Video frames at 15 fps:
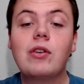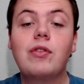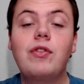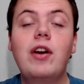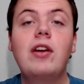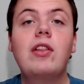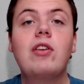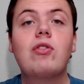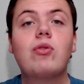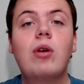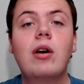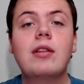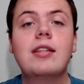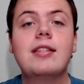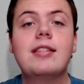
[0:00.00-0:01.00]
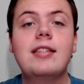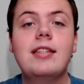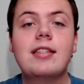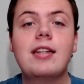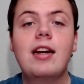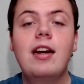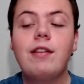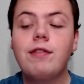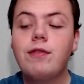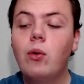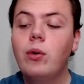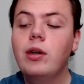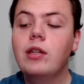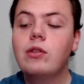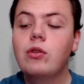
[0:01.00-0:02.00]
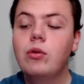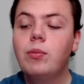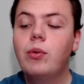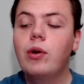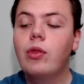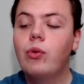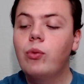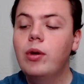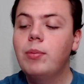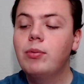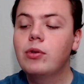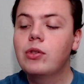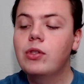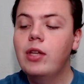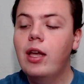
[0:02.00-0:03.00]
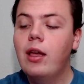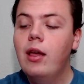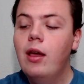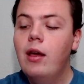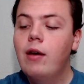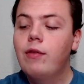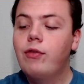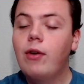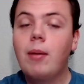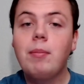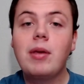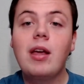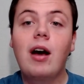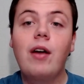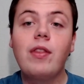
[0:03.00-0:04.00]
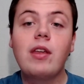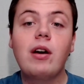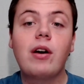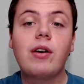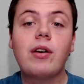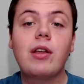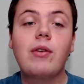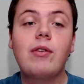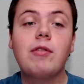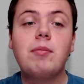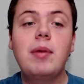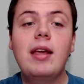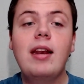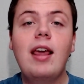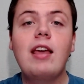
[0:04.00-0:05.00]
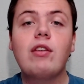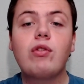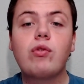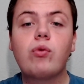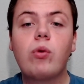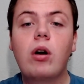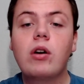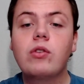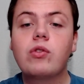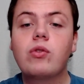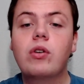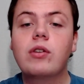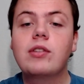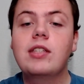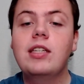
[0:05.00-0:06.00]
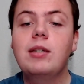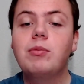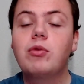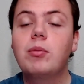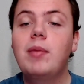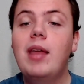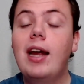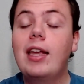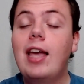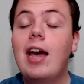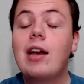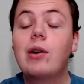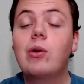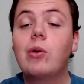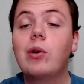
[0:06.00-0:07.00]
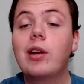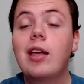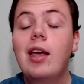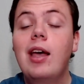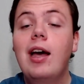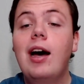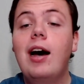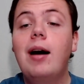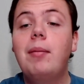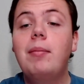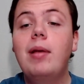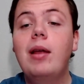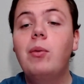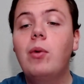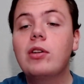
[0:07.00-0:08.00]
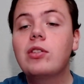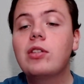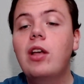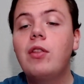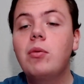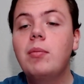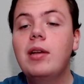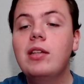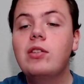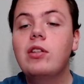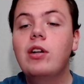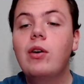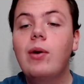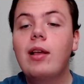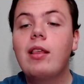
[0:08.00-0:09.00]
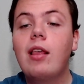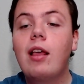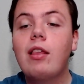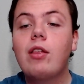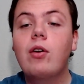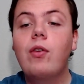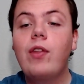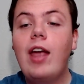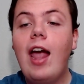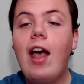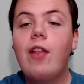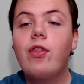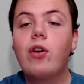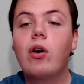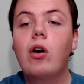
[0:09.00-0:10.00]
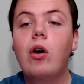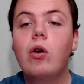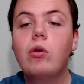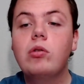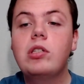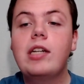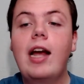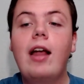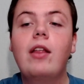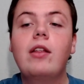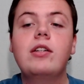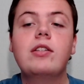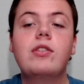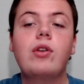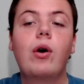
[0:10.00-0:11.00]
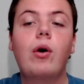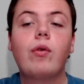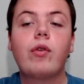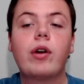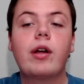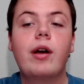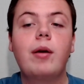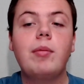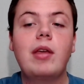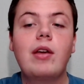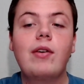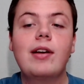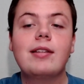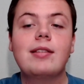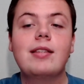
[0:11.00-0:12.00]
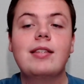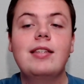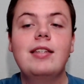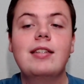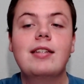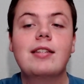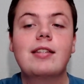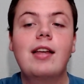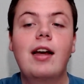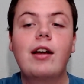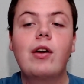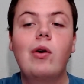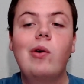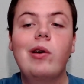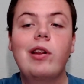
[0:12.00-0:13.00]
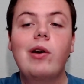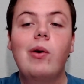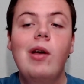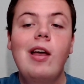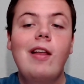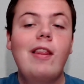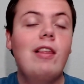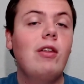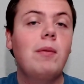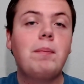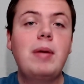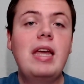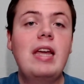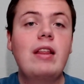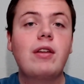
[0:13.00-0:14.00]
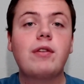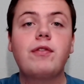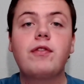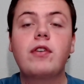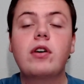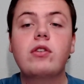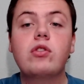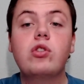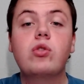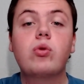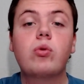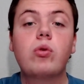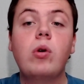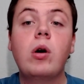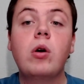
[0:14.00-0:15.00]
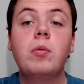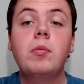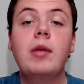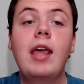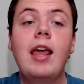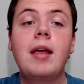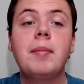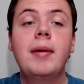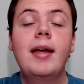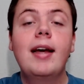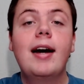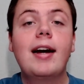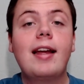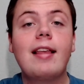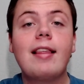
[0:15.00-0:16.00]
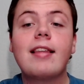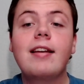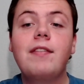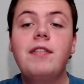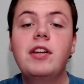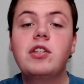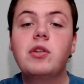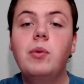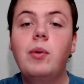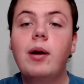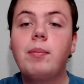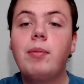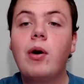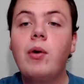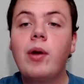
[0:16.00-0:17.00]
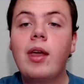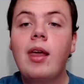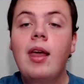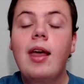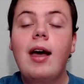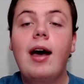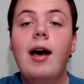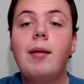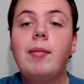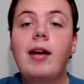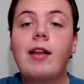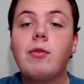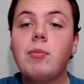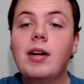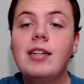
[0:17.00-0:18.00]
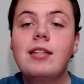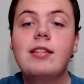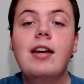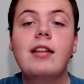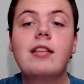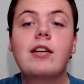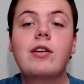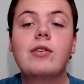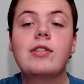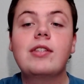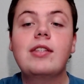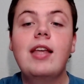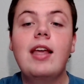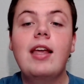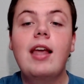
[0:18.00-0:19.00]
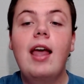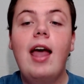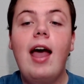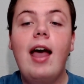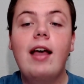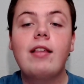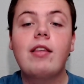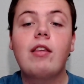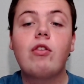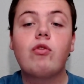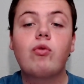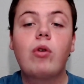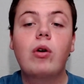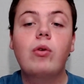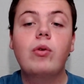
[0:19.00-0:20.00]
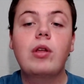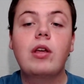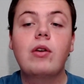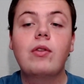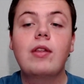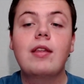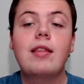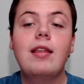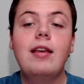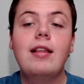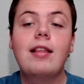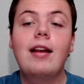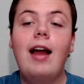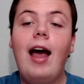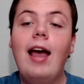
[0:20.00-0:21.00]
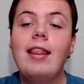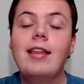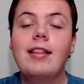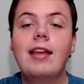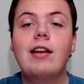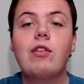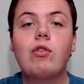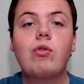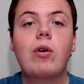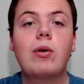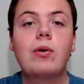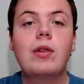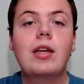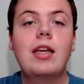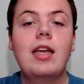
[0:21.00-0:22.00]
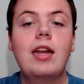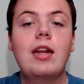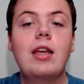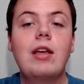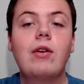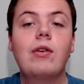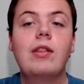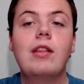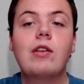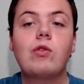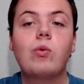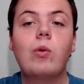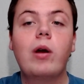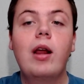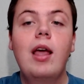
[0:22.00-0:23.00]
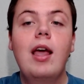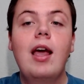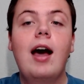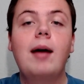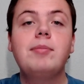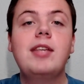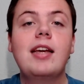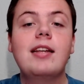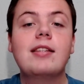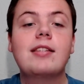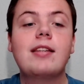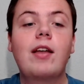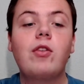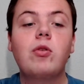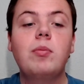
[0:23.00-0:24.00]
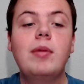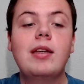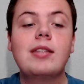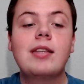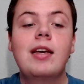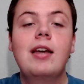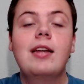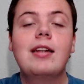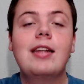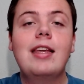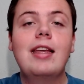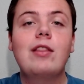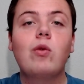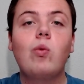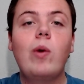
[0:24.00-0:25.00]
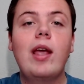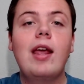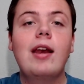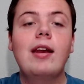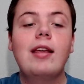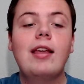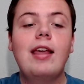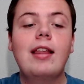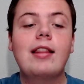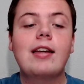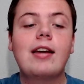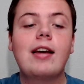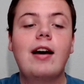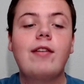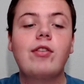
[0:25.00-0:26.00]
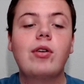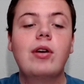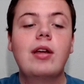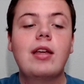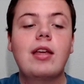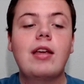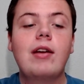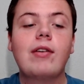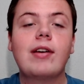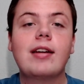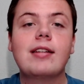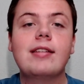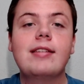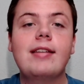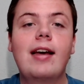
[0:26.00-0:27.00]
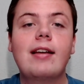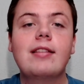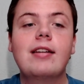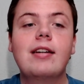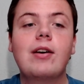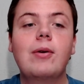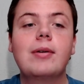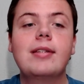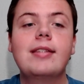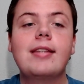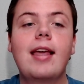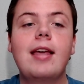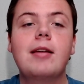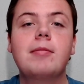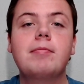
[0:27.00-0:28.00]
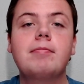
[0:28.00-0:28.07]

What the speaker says: fairly strong this season, hitting 42.3%. from beyond the arc. You know, have been a strong team from that category. And while Southern Miss, you know, has certainly had their own challenges to overcome here as the season has got going, you know, this will be their first true home game against a Division I opponent. And as much as South Dakota State has struggled here this season, I think they could struggle again here in this one. I'm taking Southern Miss, get the win, get the cover here against South Dakota State.